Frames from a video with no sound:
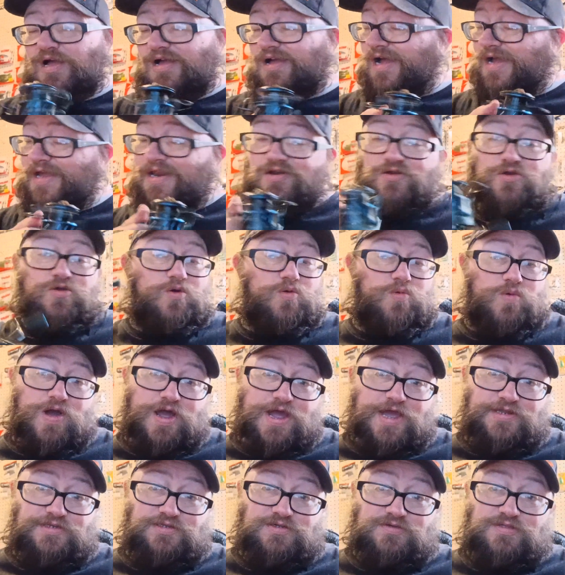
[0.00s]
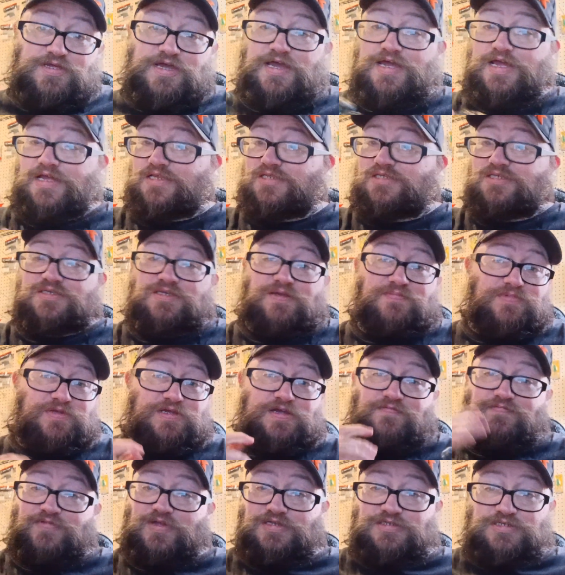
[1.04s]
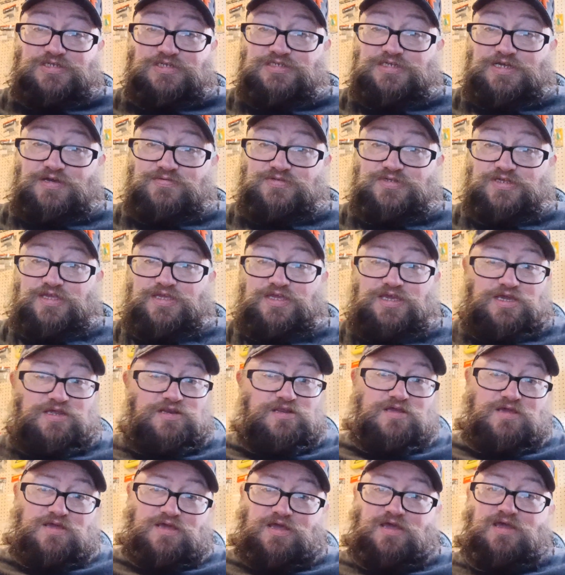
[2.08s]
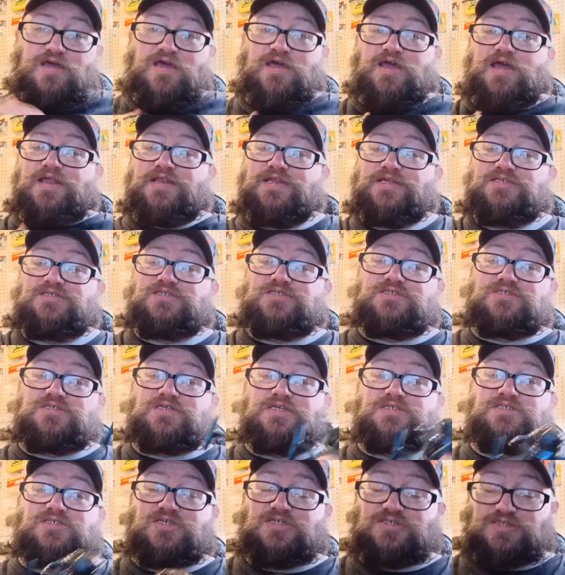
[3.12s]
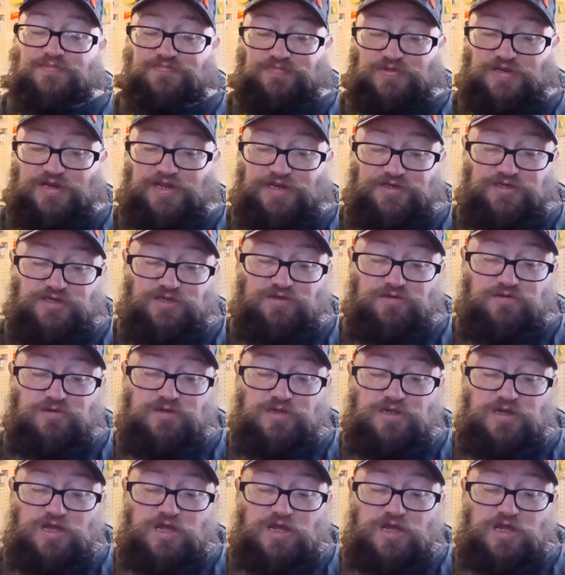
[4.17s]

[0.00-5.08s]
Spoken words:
I don't know why I do that. It's something I've done since I was a kid, and it's just something I do.